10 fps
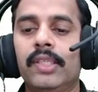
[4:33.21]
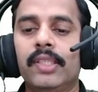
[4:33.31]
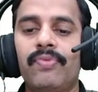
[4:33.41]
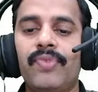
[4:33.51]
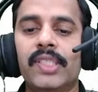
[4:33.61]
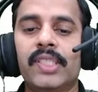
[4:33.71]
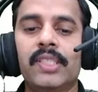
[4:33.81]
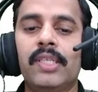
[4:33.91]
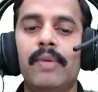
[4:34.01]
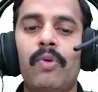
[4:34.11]
The first
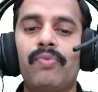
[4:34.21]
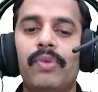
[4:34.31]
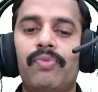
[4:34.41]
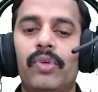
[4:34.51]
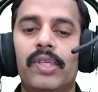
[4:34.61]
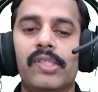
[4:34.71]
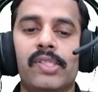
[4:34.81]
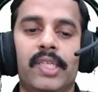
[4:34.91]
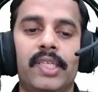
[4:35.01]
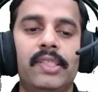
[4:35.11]
term of the Fourier
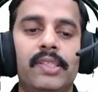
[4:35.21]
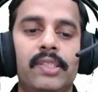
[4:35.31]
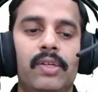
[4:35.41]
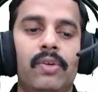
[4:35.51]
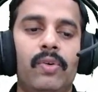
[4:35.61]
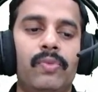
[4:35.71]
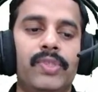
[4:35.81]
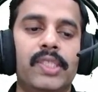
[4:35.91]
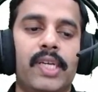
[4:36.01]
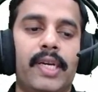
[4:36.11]
series of
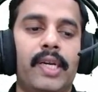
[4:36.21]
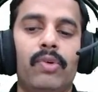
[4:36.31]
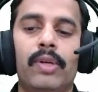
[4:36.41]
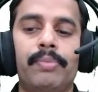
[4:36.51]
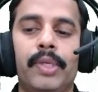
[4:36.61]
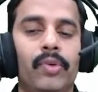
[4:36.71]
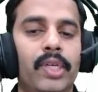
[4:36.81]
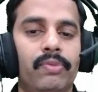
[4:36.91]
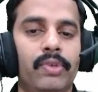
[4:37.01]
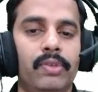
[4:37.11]
this triangular
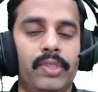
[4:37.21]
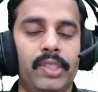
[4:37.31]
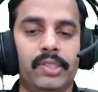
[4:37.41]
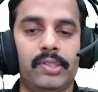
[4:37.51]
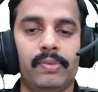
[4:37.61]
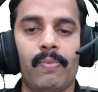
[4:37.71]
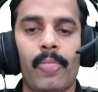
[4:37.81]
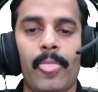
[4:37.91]
periodic wave is.